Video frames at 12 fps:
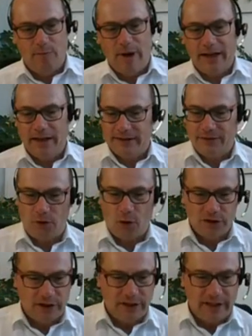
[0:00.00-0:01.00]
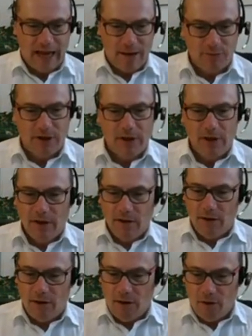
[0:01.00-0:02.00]
made his first attempt
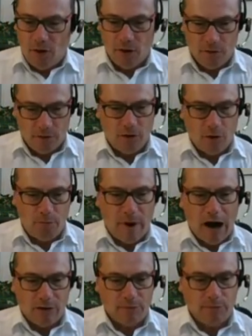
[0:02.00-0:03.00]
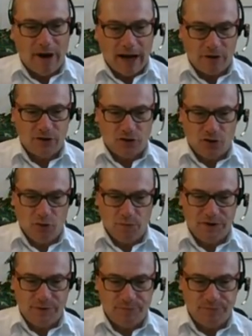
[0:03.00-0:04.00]
on compound
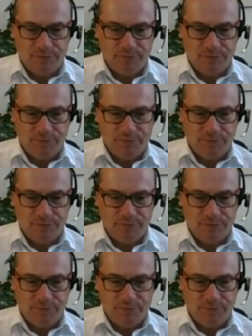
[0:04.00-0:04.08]
microscopes.